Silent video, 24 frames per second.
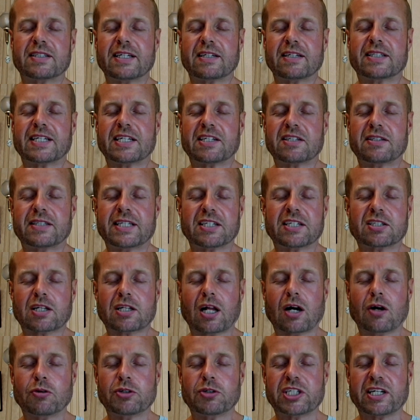d- d-
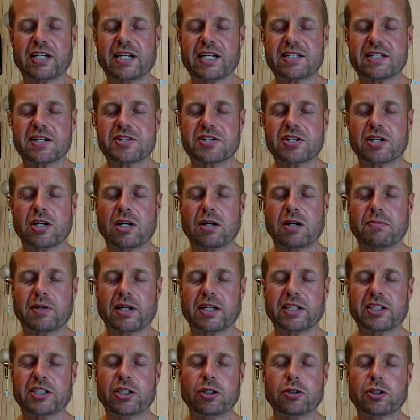disclosure is a term
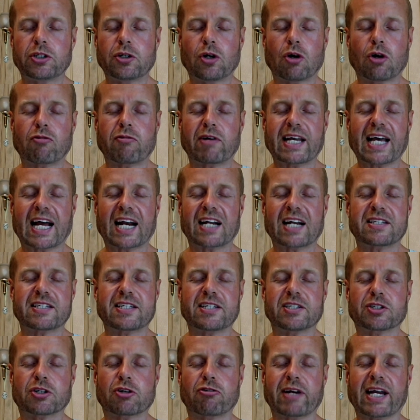that you your
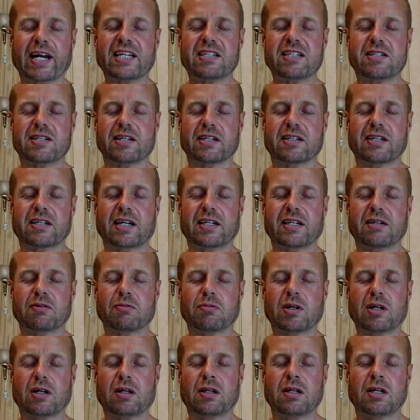reality is created, and it
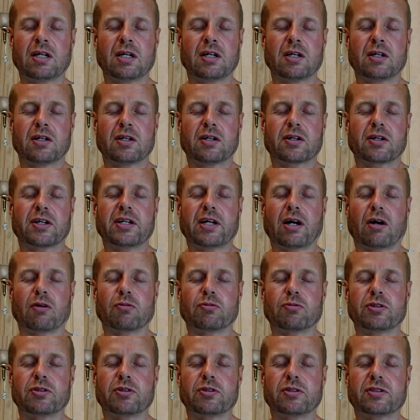will, you
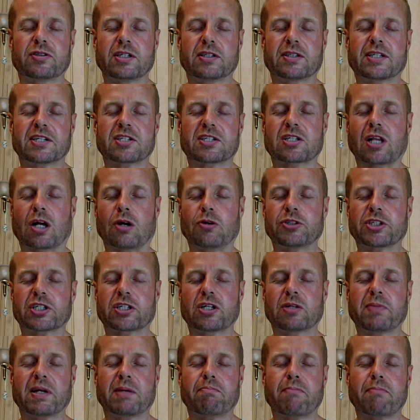know, d- disclosure
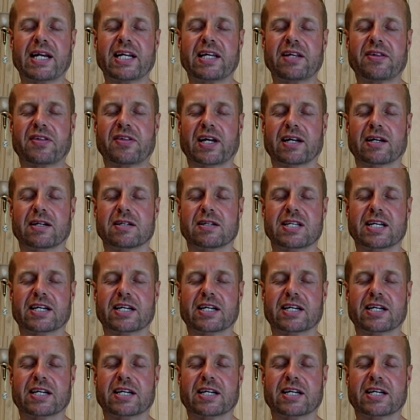could mean many things.